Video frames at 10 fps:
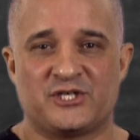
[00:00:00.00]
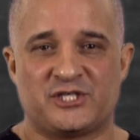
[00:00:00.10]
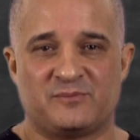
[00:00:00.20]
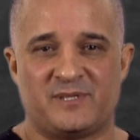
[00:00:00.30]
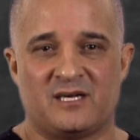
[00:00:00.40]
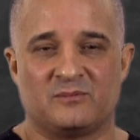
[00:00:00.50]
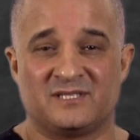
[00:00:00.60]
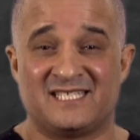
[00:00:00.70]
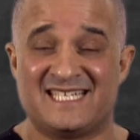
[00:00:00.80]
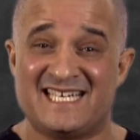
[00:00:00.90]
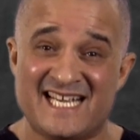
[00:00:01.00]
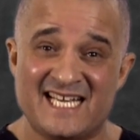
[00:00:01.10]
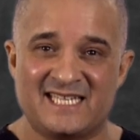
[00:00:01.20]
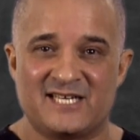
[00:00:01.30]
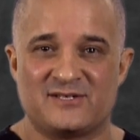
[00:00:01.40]
should be able to
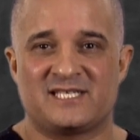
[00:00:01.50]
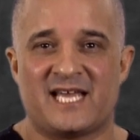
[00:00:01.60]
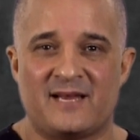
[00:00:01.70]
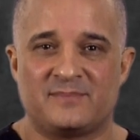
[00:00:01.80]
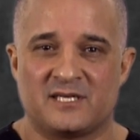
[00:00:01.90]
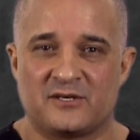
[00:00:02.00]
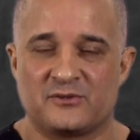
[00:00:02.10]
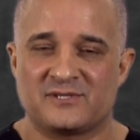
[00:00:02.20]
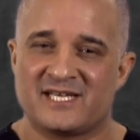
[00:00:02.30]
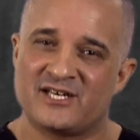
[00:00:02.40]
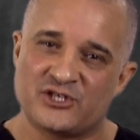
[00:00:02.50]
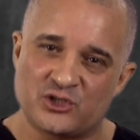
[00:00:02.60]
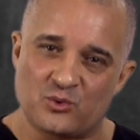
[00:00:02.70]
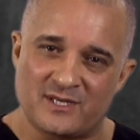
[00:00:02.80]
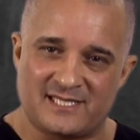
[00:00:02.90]
dig their escape tunnels in a
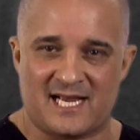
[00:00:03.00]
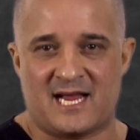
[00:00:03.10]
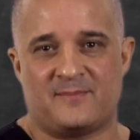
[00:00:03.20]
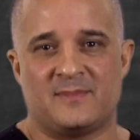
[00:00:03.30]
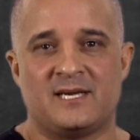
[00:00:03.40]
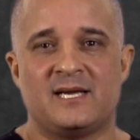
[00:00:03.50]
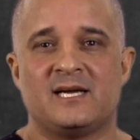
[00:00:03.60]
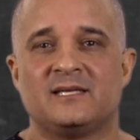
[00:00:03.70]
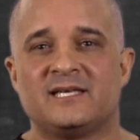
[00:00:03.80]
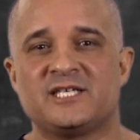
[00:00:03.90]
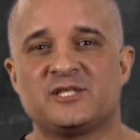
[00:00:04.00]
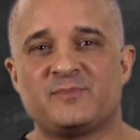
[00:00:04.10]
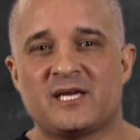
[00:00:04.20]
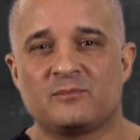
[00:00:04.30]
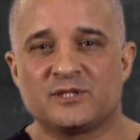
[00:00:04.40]
short time. They should
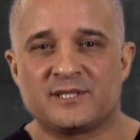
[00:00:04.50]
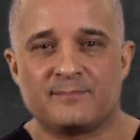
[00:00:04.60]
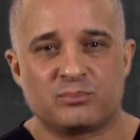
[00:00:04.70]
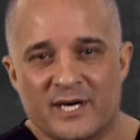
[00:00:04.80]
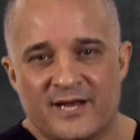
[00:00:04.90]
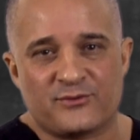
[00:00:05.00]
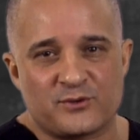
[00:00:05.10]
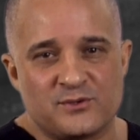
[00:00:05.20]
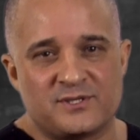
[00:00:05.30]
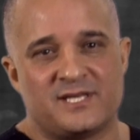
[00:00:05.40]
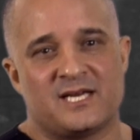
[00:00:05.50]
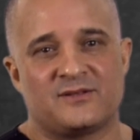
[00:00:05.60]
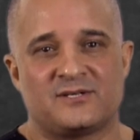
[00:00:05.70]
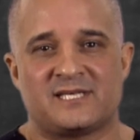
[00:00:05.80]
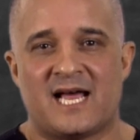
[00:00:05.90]
be able to break through to the
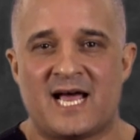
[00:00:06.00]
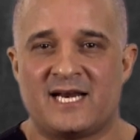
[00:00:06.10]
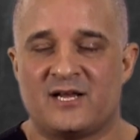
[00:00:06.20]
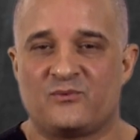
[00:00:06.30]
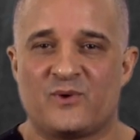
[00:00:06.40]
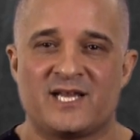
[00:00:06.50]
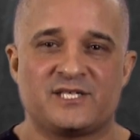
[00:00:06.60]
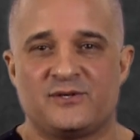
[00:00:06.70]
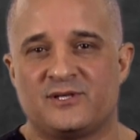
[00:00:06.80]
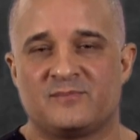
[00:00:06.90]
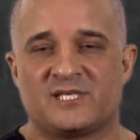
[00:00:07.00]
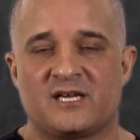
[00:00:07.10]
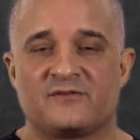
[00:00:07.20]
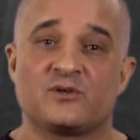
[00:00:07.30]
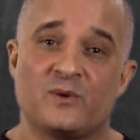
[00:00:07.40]
other side and rescue
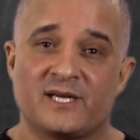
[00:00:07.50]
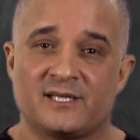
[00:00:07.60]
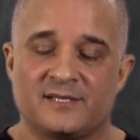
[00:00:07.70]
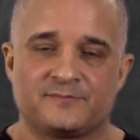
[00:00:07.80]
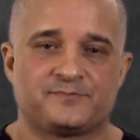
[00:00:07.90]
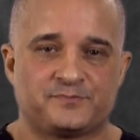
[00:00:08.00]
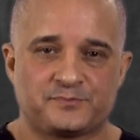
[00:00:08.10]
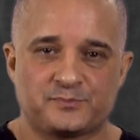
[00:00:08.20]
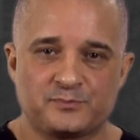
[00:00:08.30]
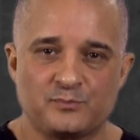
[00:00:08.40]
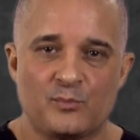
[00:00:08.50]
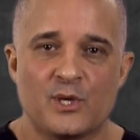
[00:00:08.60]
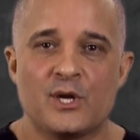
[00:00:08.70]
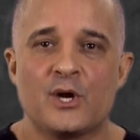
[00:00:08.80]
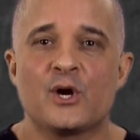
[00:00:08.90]
themselves quickly.
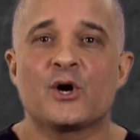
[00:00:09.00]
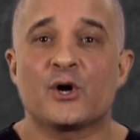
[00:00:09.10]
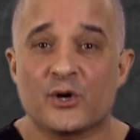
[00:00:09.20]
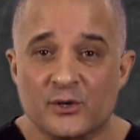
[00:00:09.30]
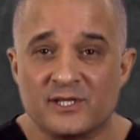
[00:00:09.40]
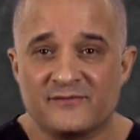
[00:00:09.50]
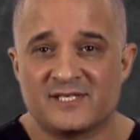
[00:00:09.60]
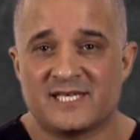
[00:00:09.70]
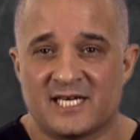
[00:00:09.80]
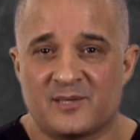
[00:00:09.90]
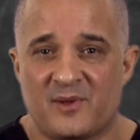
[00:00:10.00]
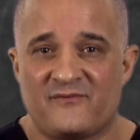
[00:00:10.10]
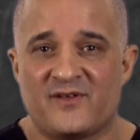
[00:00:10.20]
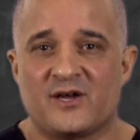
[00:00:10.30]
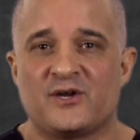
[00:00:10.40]
Early vasectomy
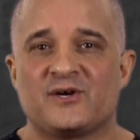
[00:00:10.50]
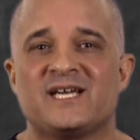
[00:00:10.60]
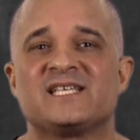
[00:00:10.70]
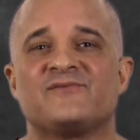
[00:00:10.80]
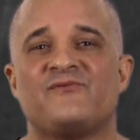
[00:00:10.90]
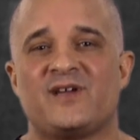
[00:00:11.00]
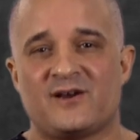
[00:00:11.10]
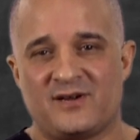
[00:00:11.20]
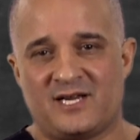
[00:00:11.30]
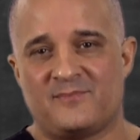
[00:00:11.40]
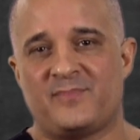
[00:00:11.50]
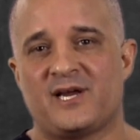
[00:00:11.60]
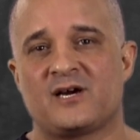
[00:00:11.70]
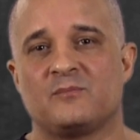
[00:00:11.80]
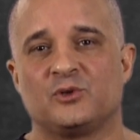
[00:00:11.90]
failure is very
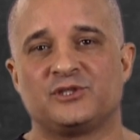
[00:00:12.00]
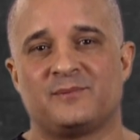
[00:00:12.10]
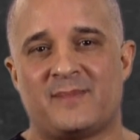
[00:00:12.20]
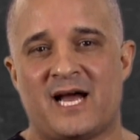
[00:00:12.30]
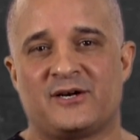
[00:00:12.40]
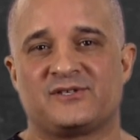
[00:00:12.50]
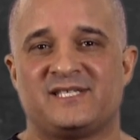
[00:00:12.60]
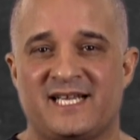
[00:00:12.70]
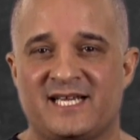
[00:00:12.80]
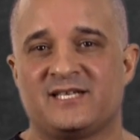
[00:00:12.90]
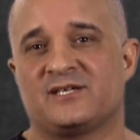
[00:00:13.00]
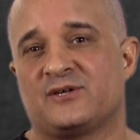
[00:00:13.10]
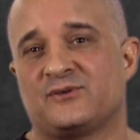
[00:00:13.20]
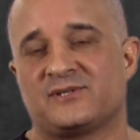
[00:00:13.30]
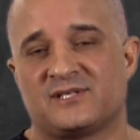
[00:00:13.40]
comparable to miners digging
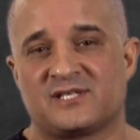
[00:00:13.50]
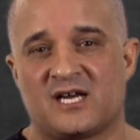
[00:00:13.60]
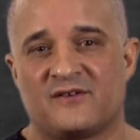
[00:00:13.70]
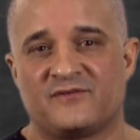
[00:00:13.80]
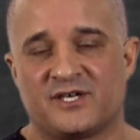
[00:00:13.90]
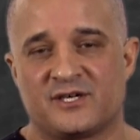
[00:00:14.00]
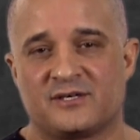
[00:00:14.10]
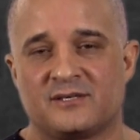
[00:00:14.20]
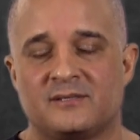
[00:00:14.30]
tunnels in soft dirt.